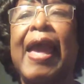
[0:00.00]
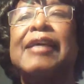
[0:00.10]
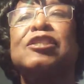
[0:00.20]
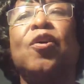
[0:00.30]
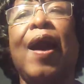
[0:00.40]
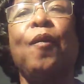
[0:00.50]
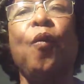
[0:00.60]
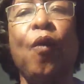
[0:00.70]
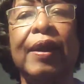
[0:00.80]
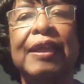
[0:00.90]
So I
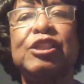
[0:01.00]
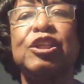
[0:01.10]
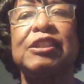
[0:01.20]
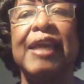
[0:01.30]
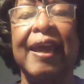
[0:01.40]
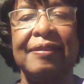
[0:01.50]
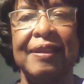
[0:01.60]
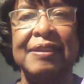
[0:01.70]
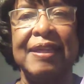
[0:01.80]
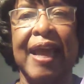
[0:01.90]
wanted to take
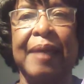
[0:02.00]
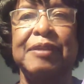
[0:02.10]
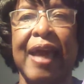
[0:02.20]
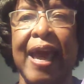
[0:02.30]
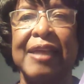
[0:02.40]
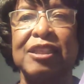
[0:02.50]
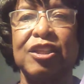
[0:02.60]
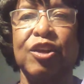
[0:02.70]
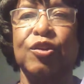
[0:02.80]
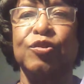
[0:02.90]
this time to
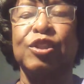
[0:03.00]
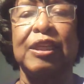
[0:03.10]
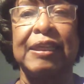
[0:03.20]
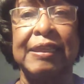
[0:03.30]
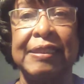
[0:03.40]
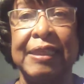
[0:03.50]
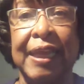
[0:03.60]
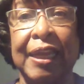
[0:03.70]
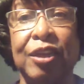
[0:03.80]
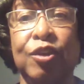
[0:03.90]
ask you to
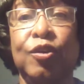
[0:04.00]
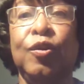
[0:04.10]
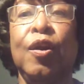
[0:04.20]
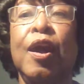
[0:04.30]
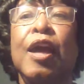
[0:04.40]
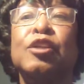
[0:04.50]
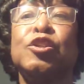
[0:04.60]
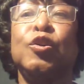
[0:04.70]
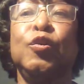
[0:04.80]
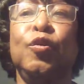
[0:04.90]
continue
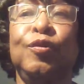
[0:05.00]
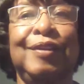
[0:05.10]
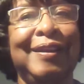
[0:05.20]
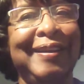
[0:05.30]
to